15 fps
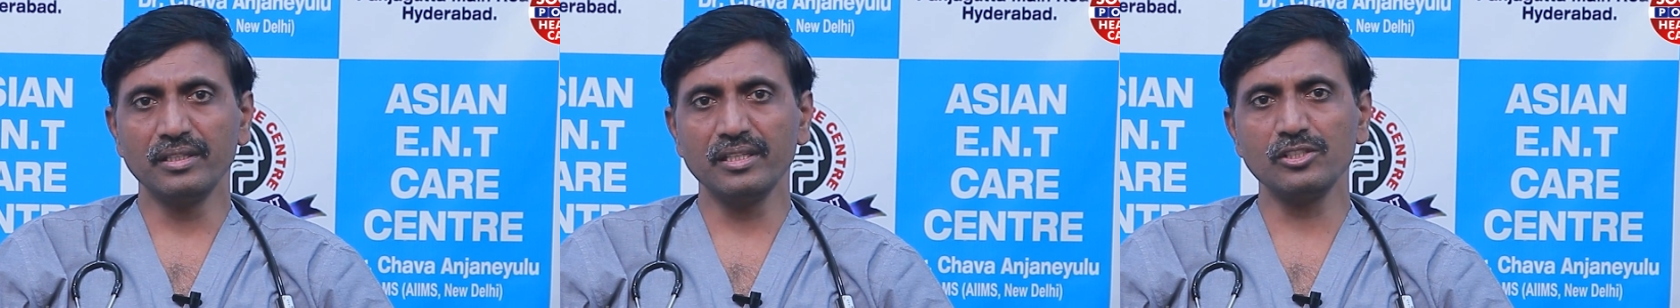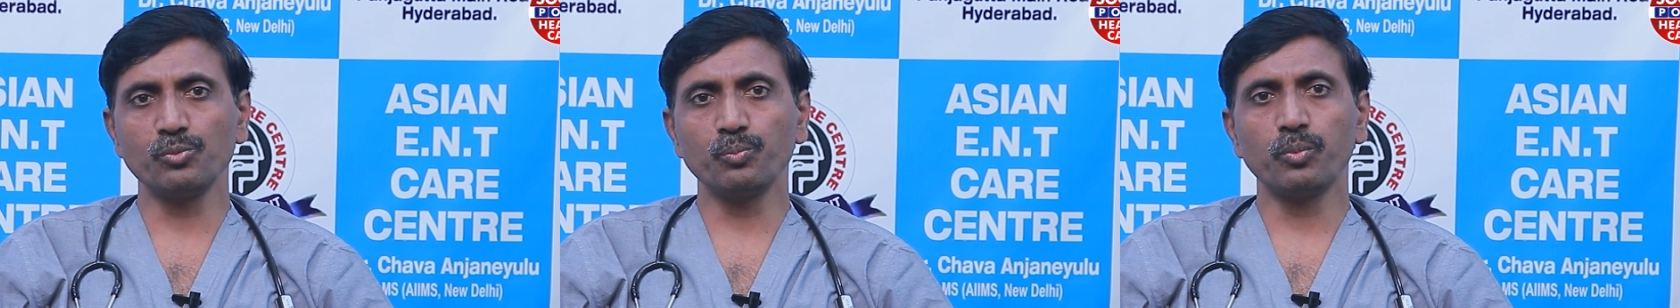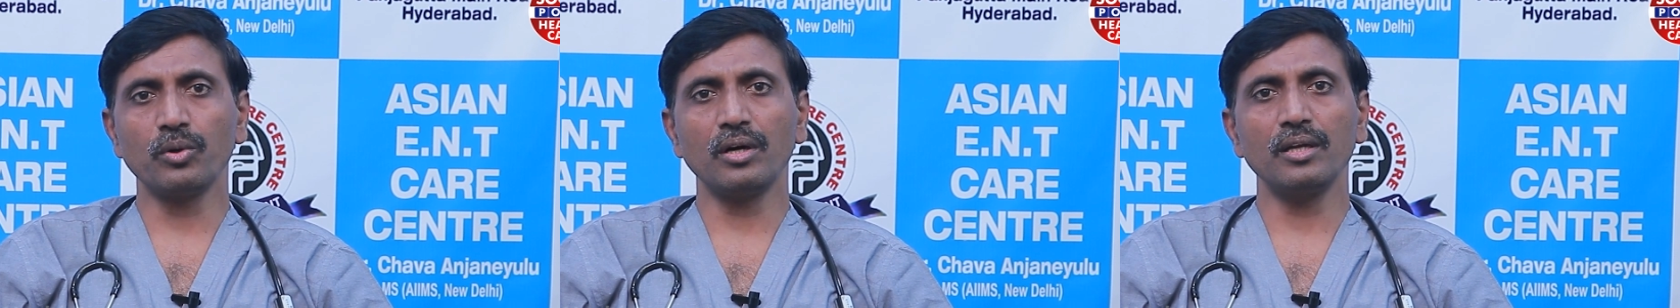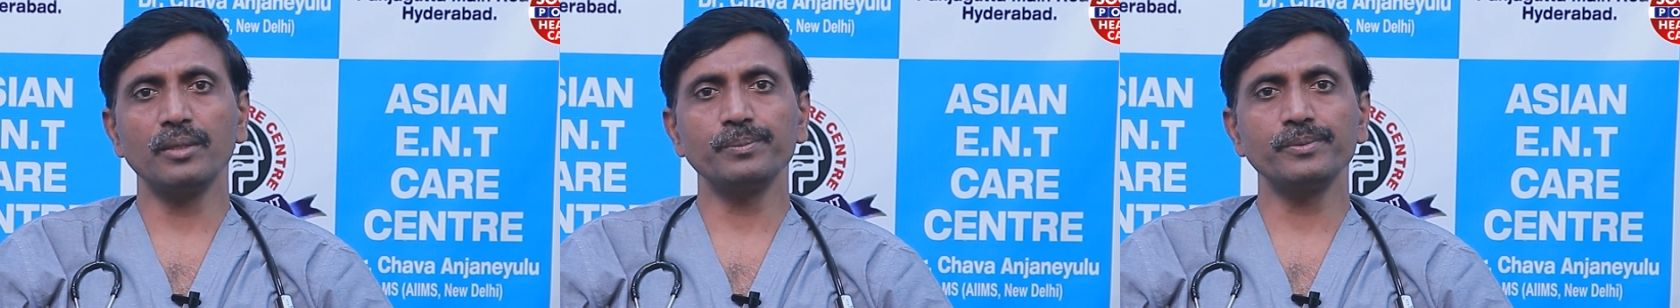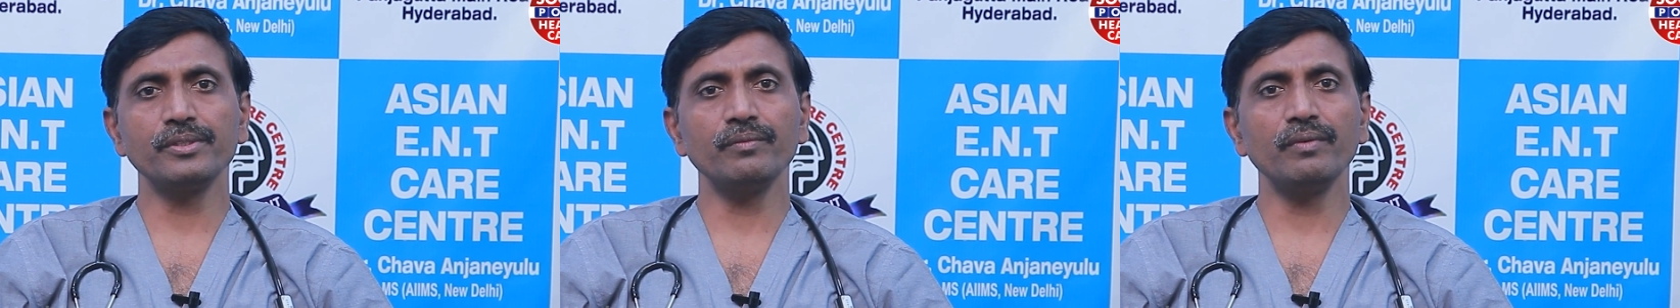these
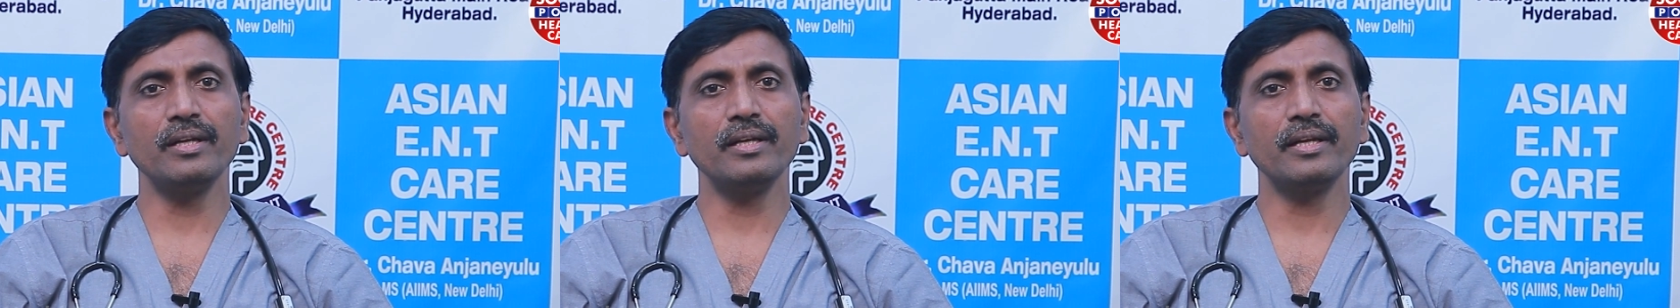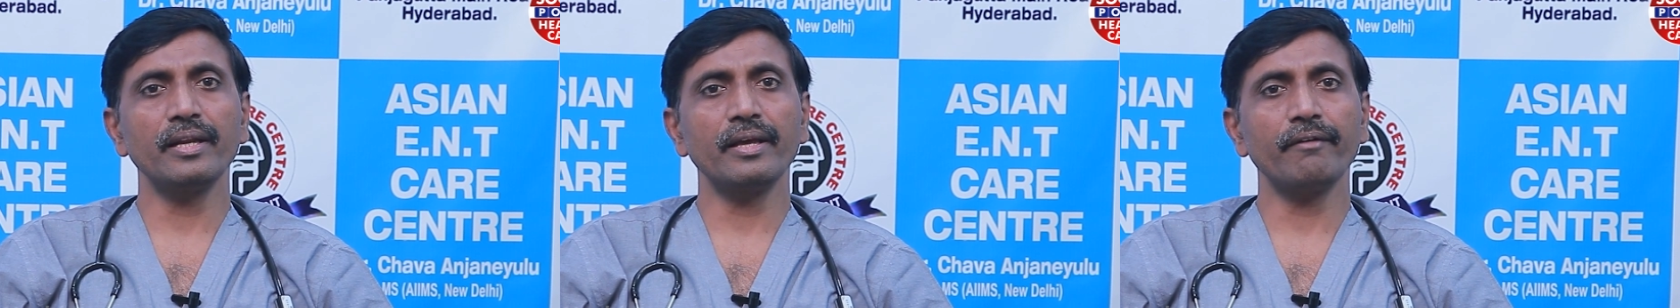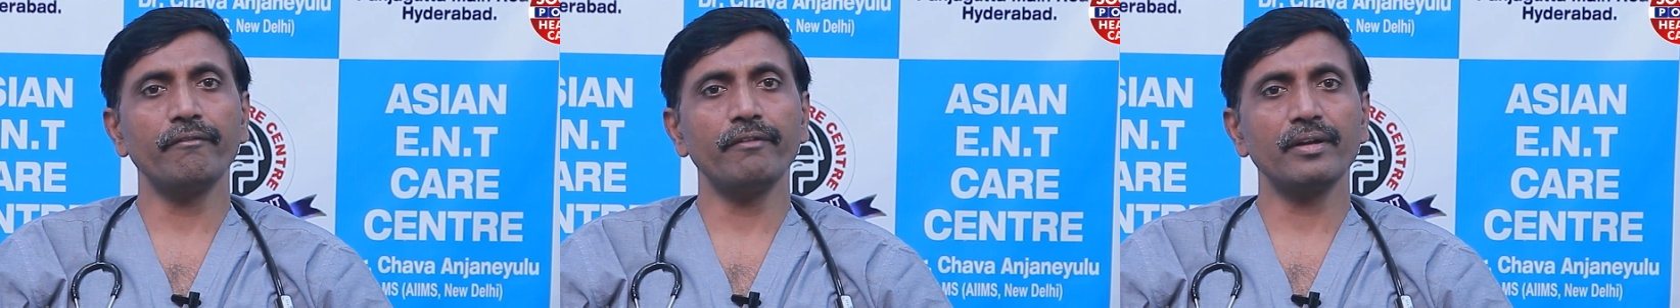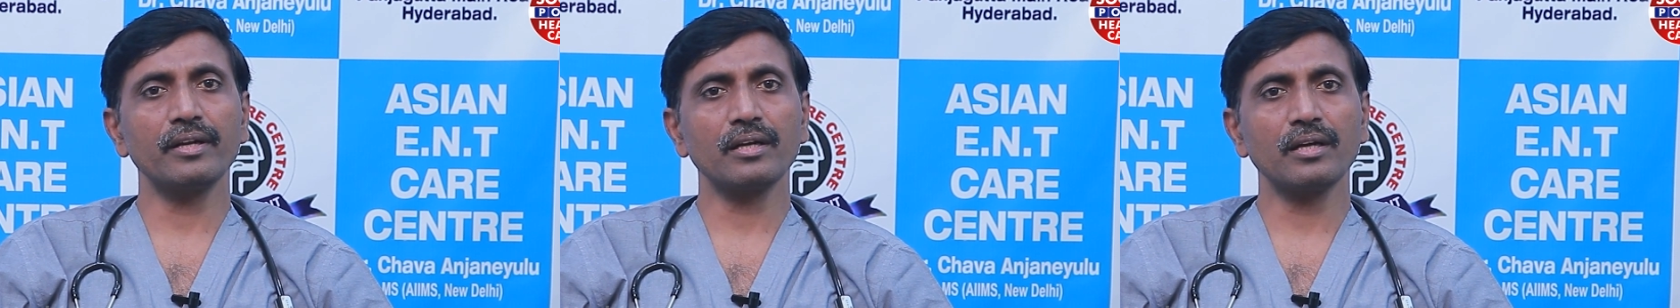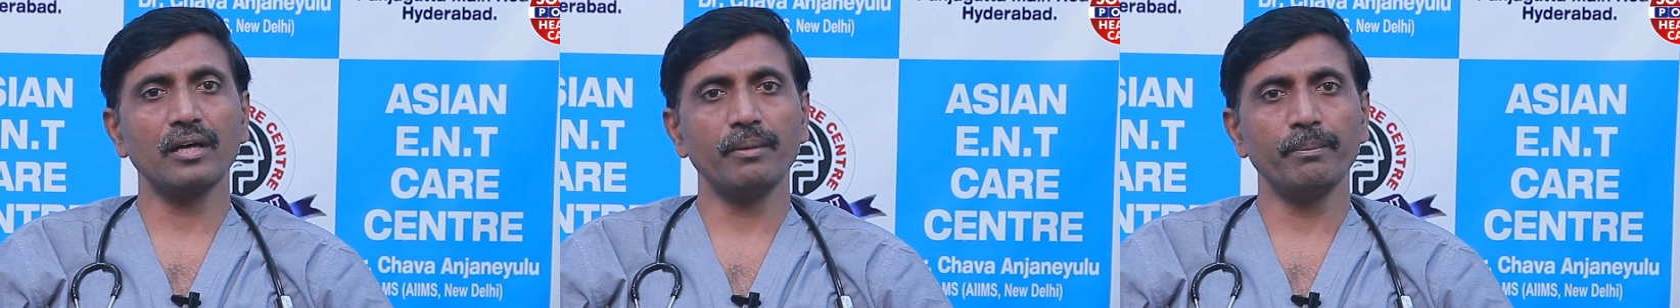polyps will
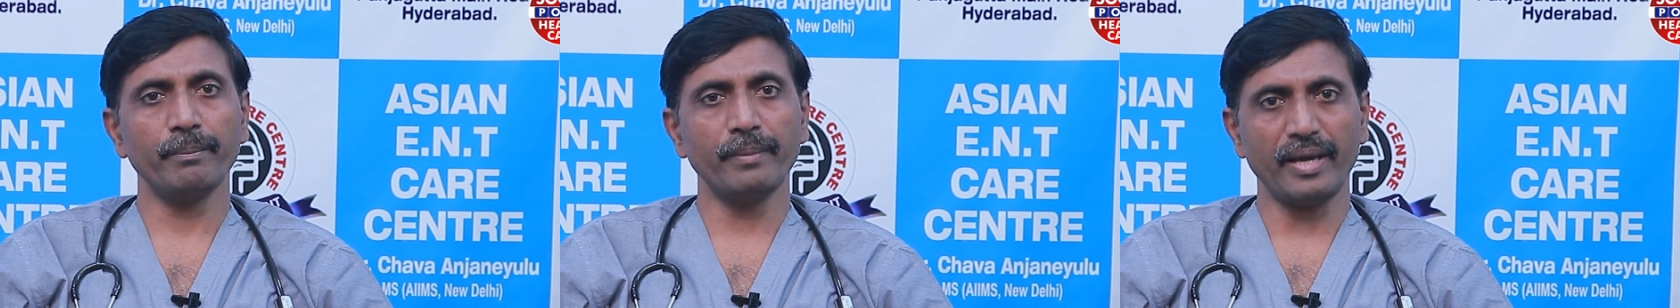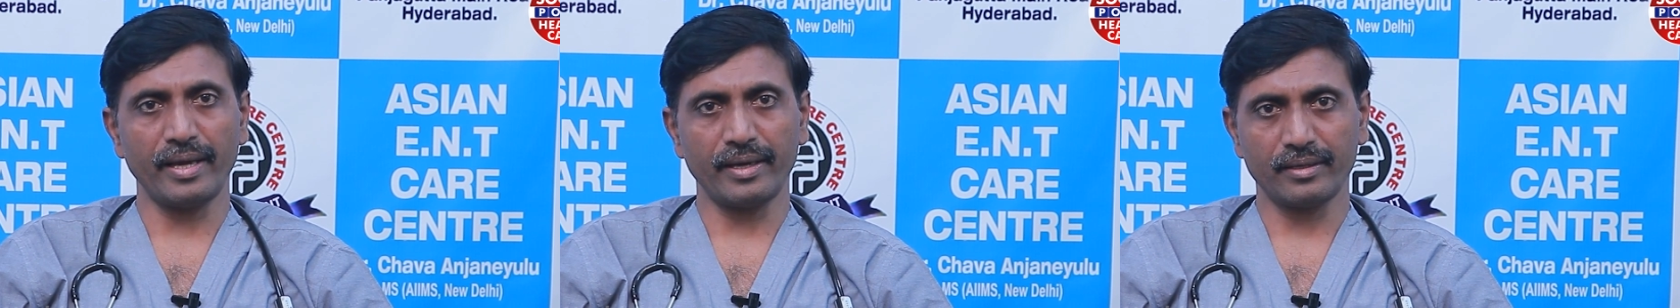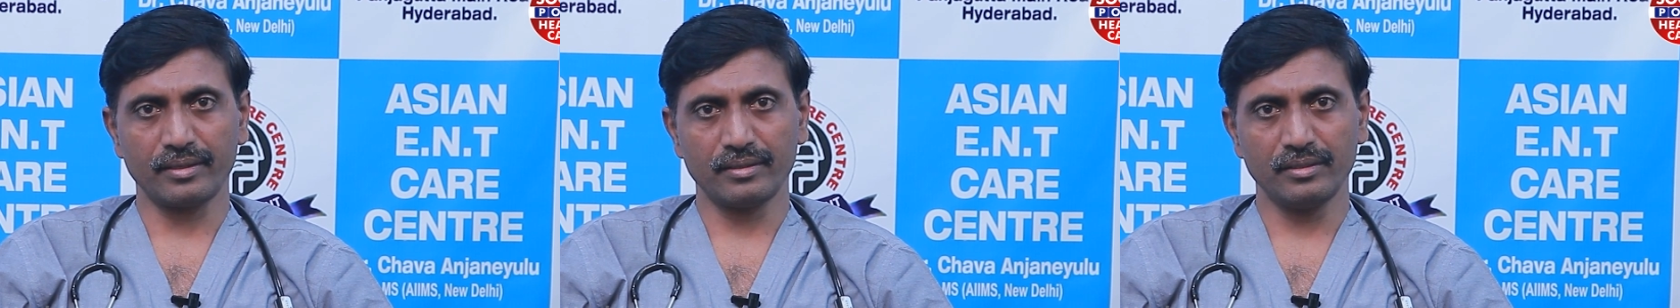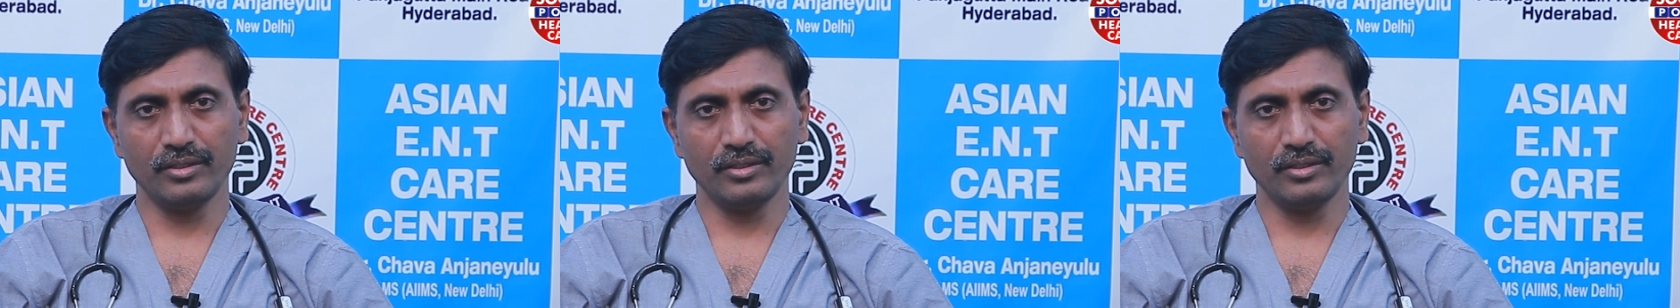never come back.